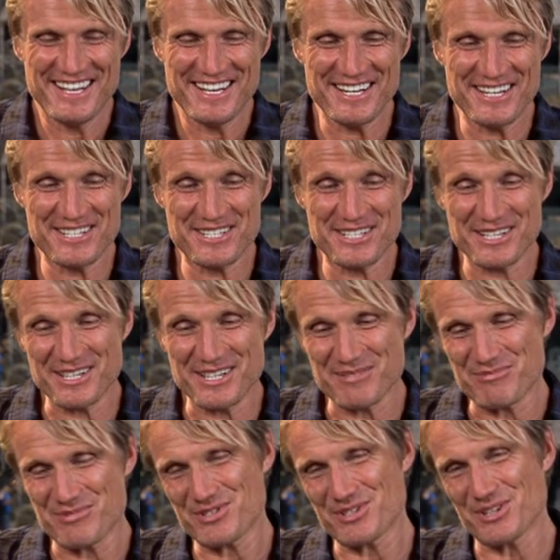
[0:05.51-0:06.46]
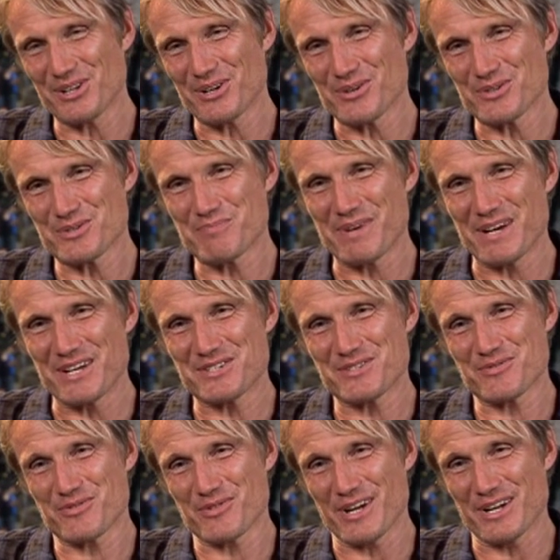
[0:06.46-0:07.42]
he's uh, Stallone's
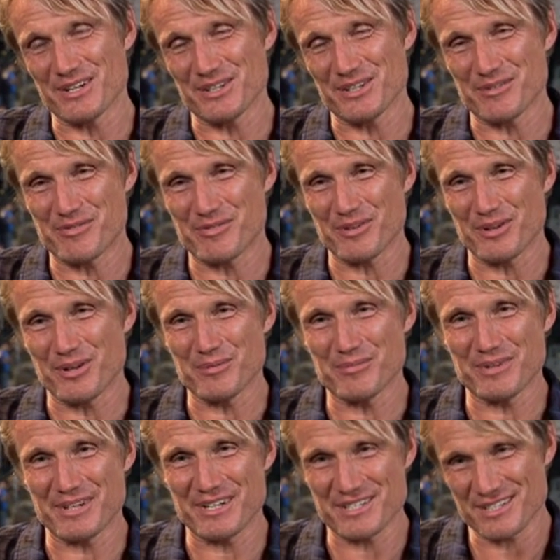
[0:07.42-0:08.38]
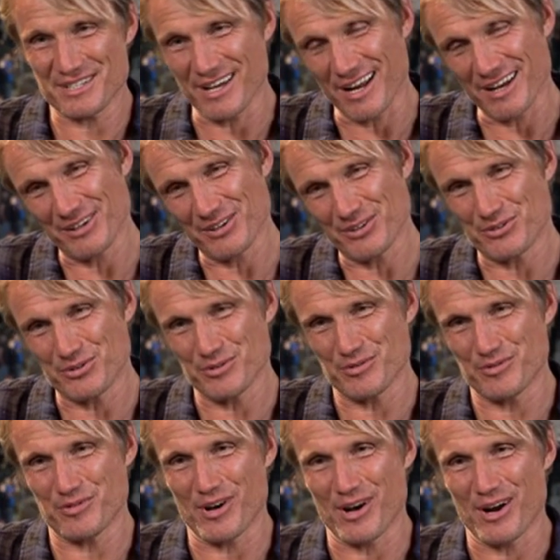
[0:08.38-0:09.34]
best friend in the film, but he's gone a little too
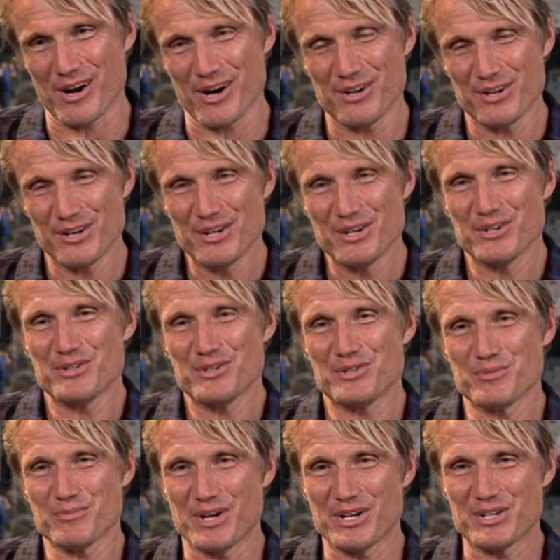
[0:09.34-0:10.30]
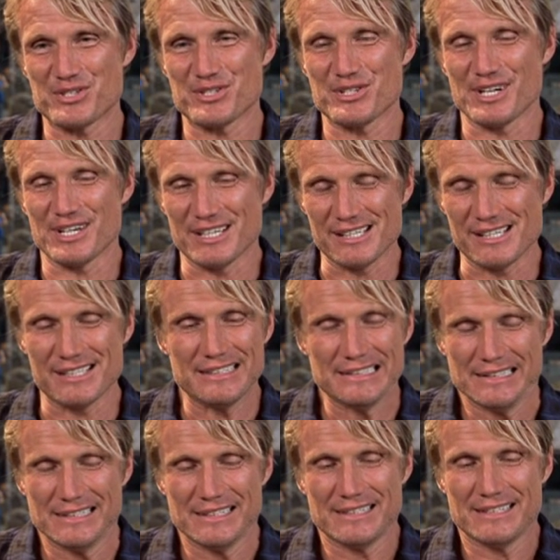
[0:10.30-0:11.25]
far, too much uh,
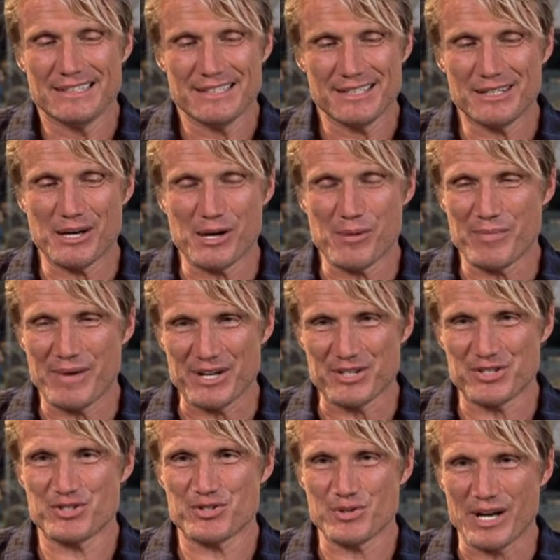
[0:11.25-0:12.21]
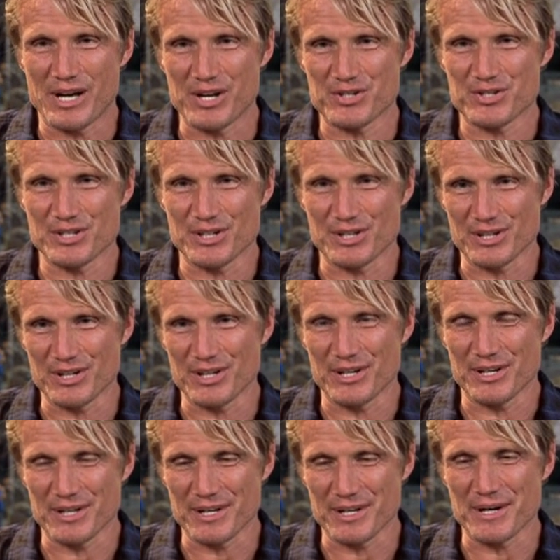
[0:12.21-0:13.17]
combat stress and,
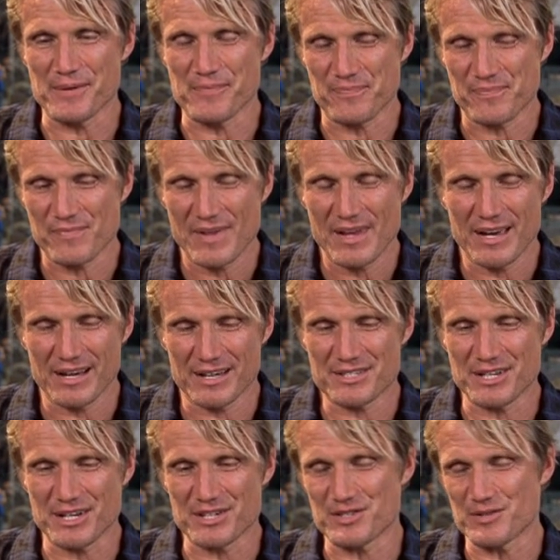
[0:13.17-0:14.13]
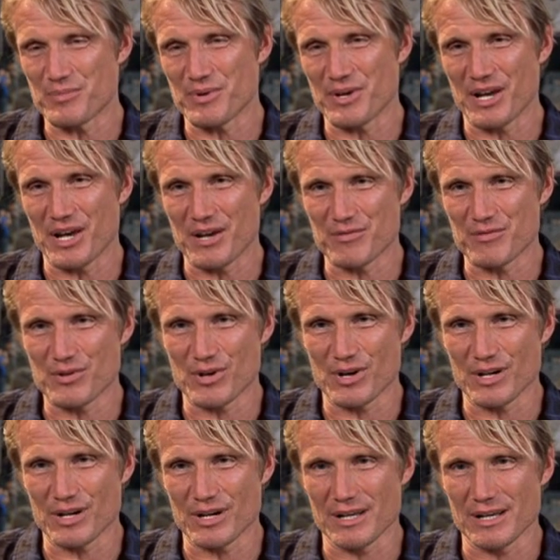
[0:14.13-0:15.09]
and um, excessive behavior
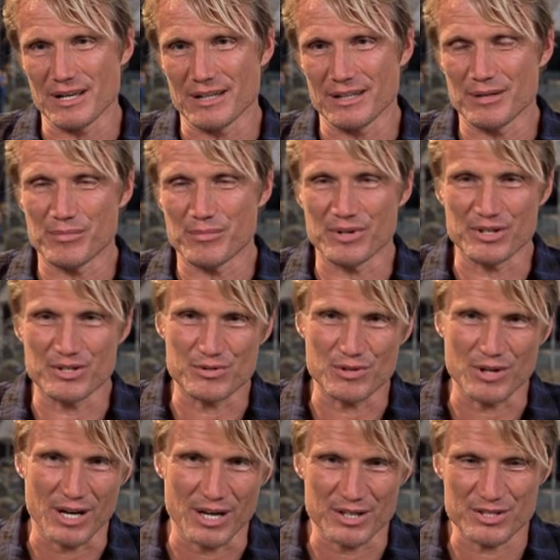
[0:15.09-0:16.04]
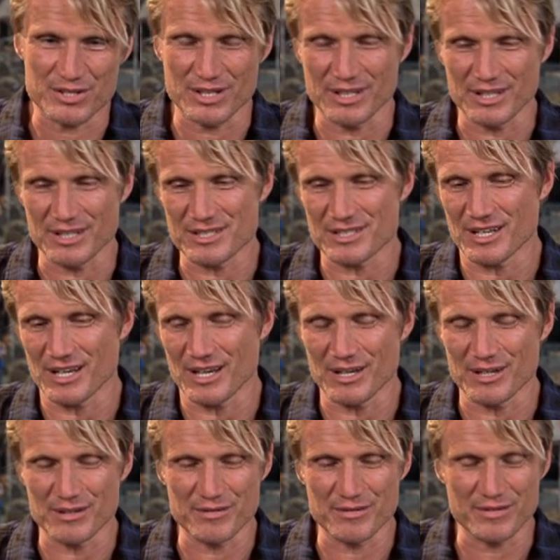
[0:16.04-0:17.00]
and uh, a little bit of drugs. And he's
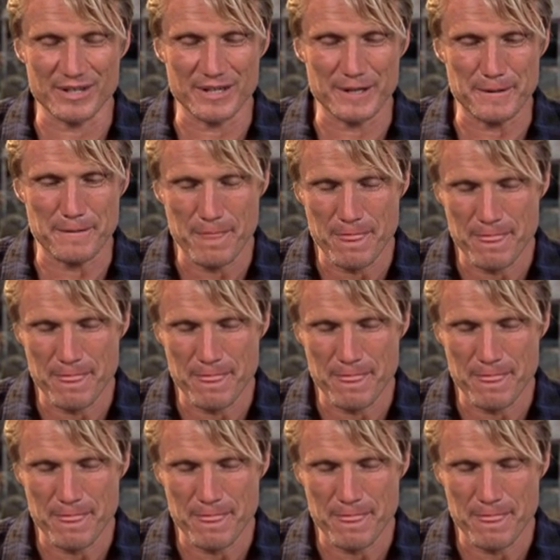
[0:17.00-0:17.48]
kind of, uh,